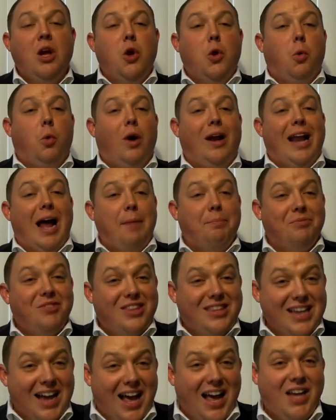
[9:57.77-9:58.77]
when I'm
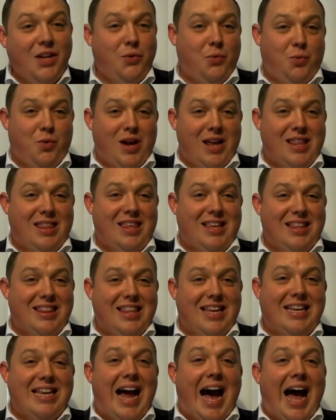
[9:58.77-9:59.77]
done with
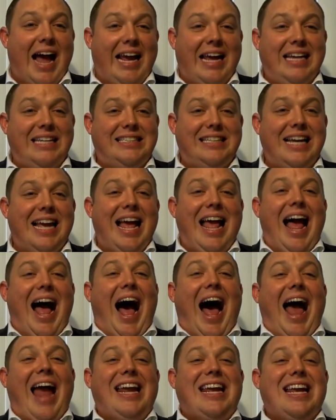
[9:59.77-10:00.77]
the diet,
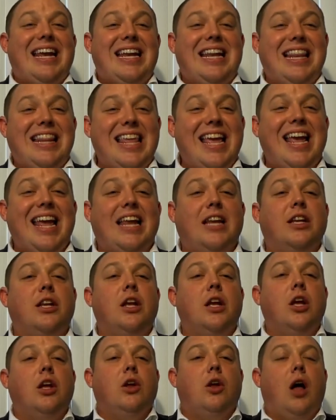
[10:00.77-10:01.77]
I can then
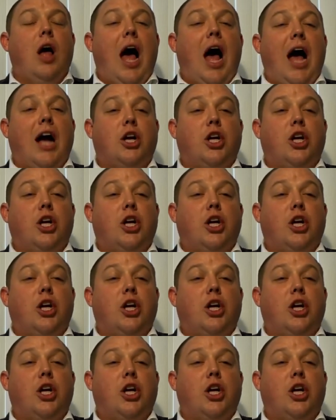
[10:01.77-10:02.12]
uh,